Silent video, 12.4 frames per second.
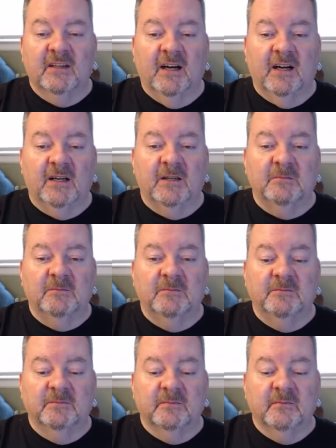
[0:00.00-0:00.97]

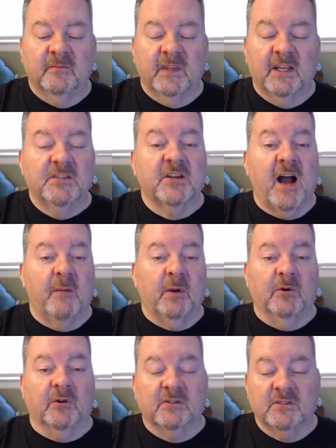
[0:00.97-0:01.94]
comic
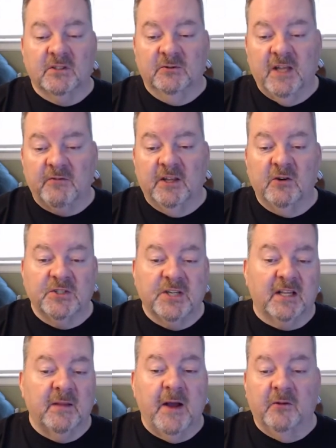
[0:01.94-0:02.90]
books. So definitely go
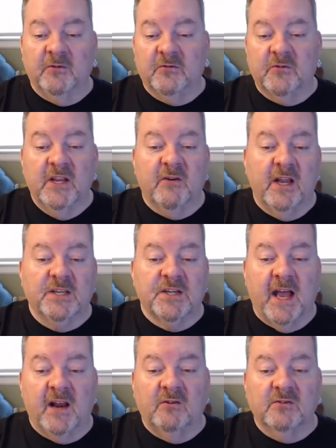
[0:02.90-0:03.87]
check them out. Three great
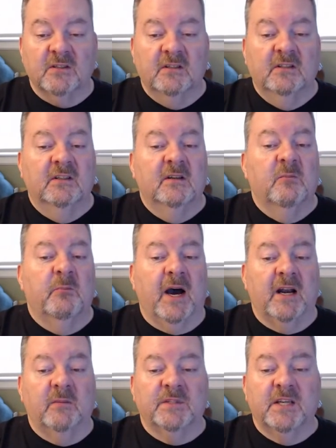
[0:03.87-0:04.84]
channels:
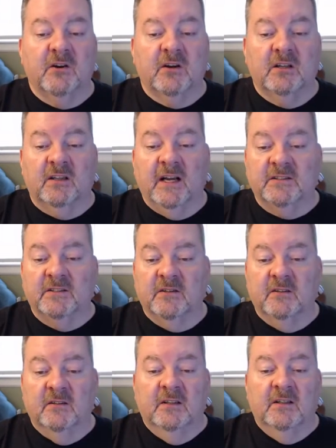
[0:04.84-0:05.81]
Bottom Tier
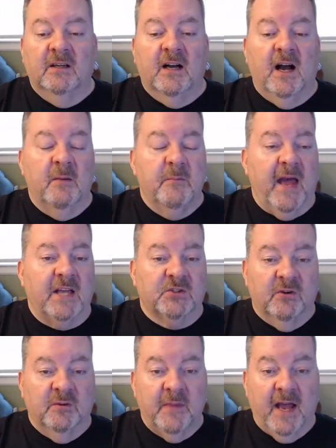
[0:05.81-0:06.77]
Collector,
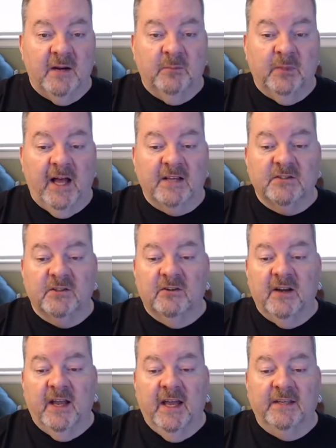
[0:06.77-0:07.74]
Master and Madam
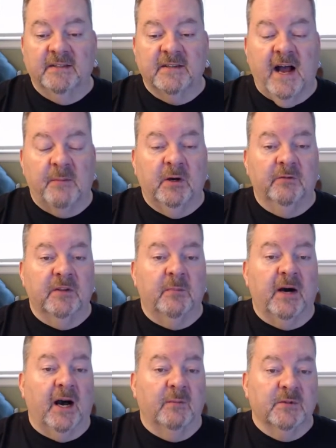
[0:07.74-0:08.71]
Blaster, and Top of the
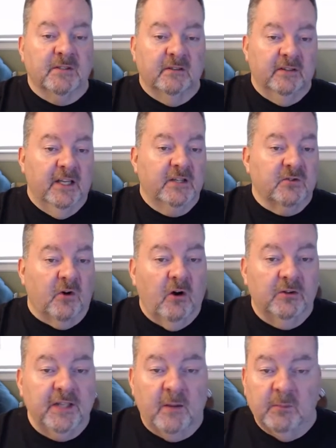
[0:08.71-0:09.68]
Pops. Links are
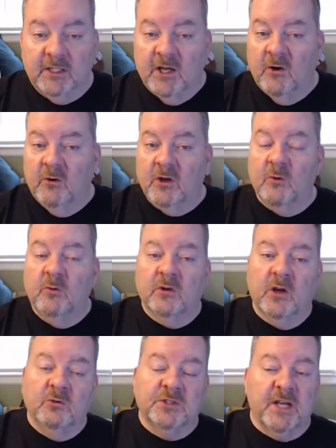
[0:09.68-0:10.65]
all down below. Go
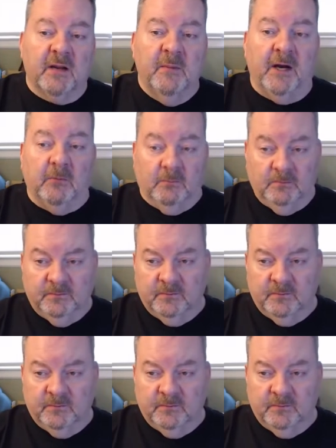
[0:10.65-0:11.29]
check them out.